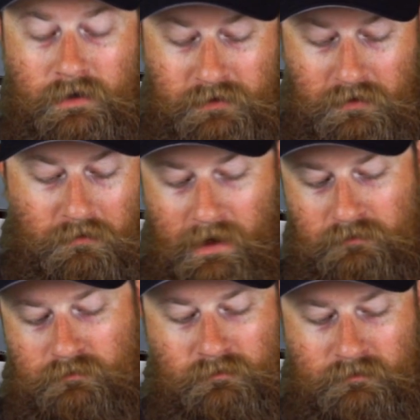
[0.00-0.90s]
So
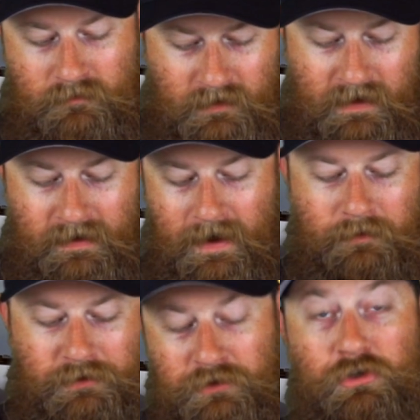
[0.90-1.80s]
I'm
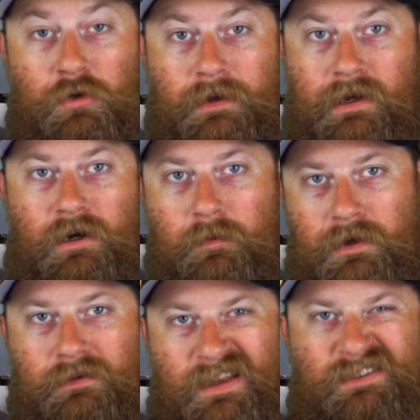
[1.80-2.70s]
just assuming here,
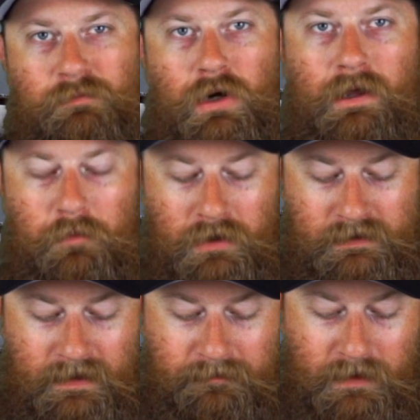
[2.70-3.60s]
but that's probably a pretty
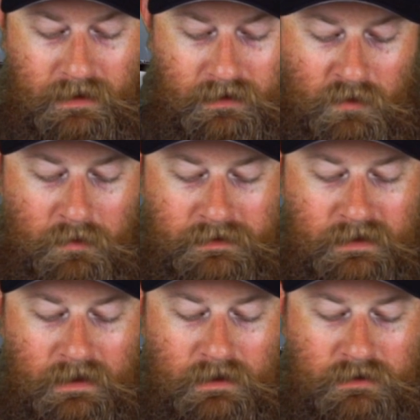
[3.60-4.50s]
safe bet. What was
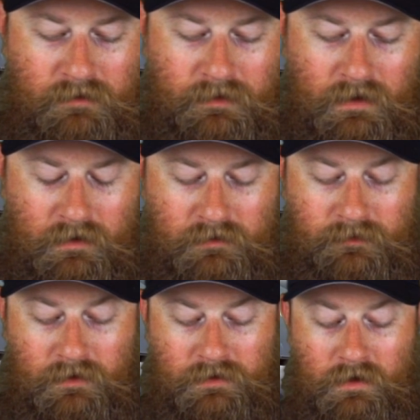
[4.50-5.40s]
each of y'all's
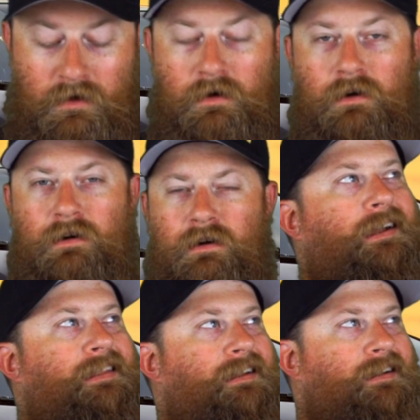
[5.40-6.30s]
first car?
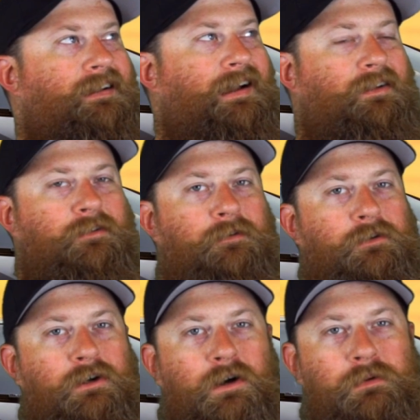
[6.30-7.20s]
I think Kyle's
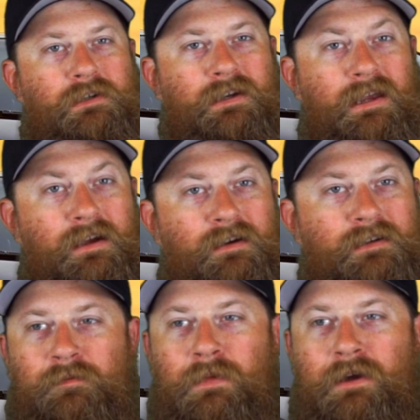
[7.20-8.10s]
first car was a
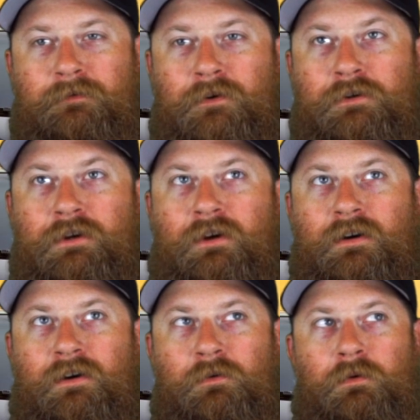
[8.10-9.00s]
Neon. My first
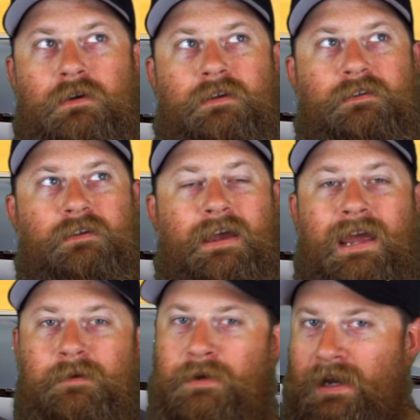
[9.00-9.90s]
car was a
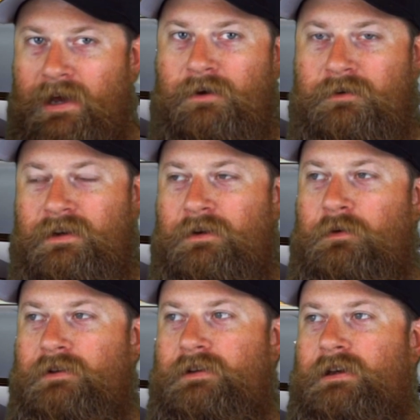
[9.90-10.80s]
hand-me-down. It
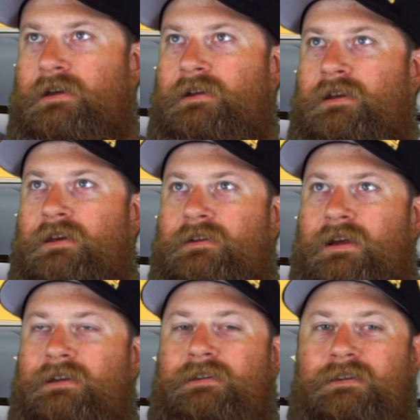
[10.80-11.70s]
was a
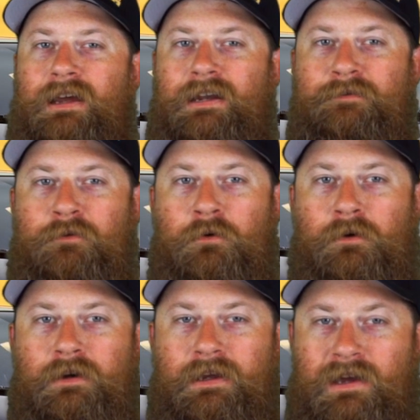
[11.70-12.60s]

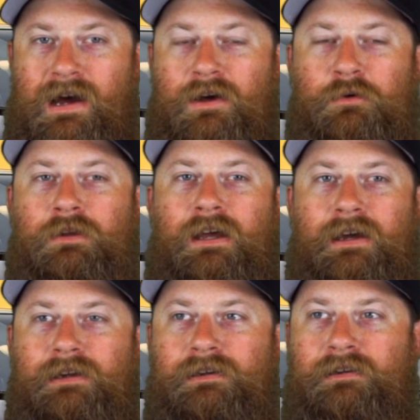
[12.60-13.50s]
1984
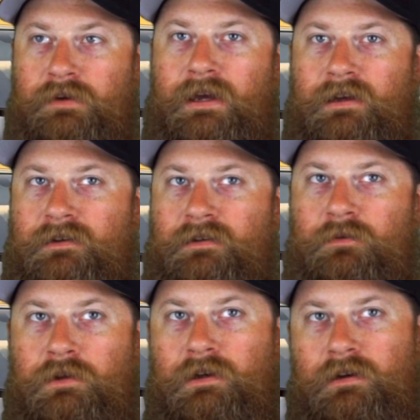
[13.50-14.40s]
Econoline van
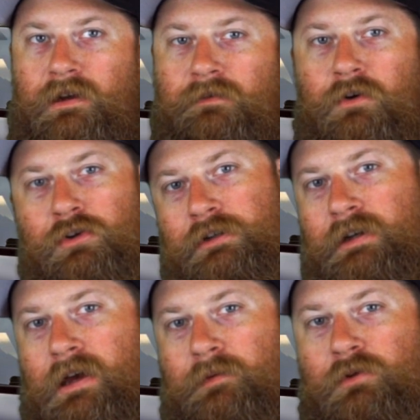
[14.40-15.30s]
with a conversion
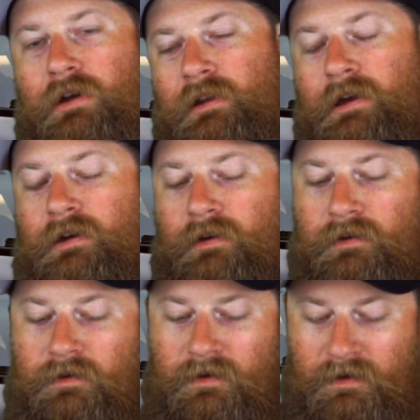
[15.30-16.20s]
top. So I had like a
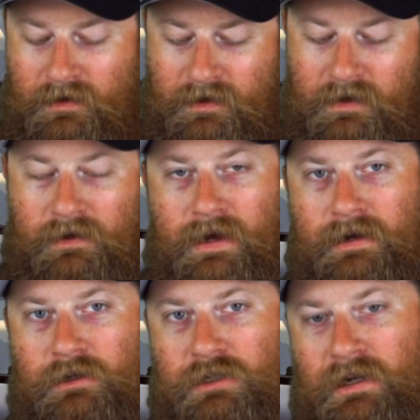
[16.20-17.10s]

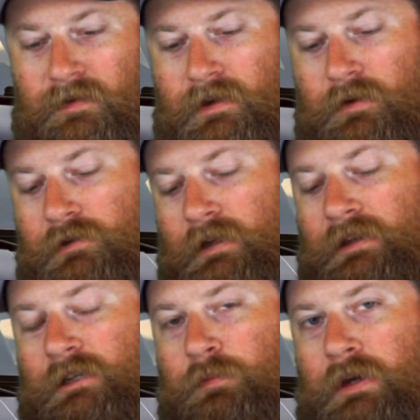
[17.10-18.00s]
9-inch TV that was like
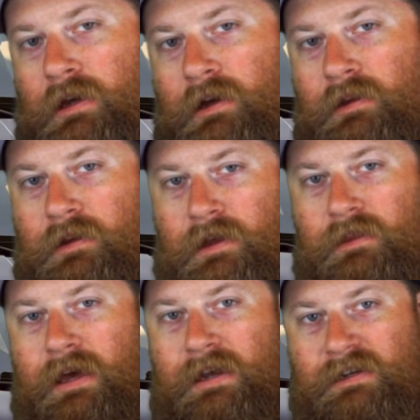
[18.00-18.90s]
this big and then like
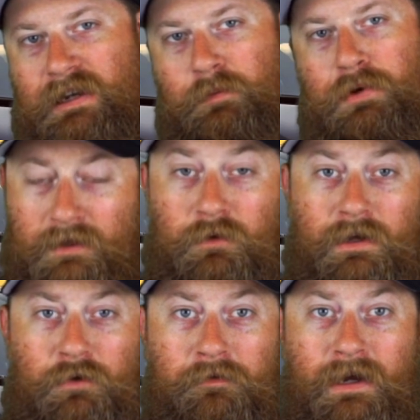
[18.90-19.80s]
that deep. That's what I
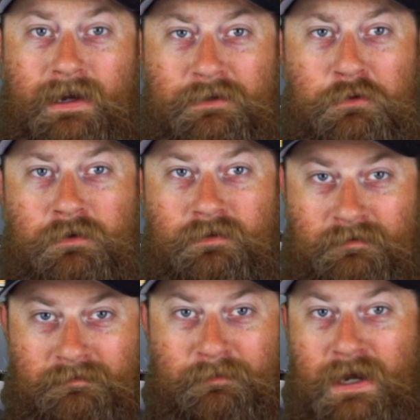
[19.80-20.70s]
drove to high school.
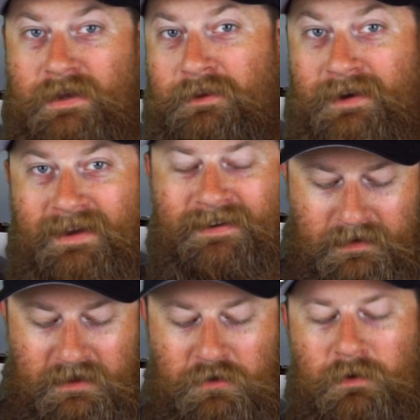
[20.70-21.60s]
back in the day. I'm
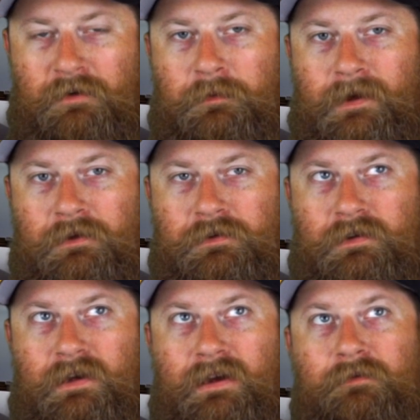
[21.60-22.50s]
not sure what everybody else
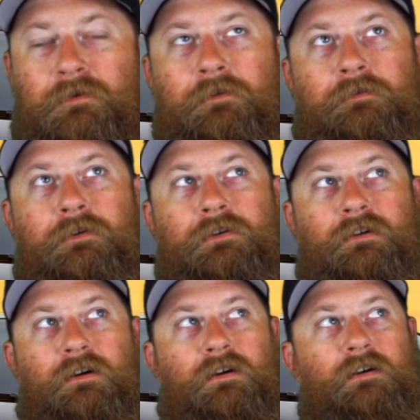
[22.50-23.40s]
had for their first
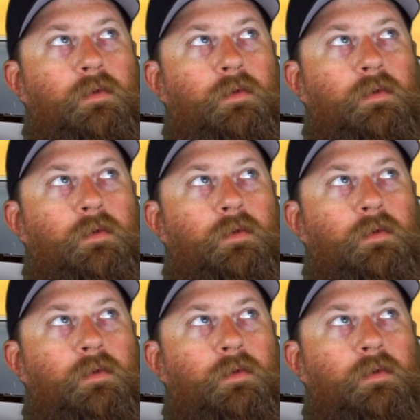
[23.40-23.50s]
car.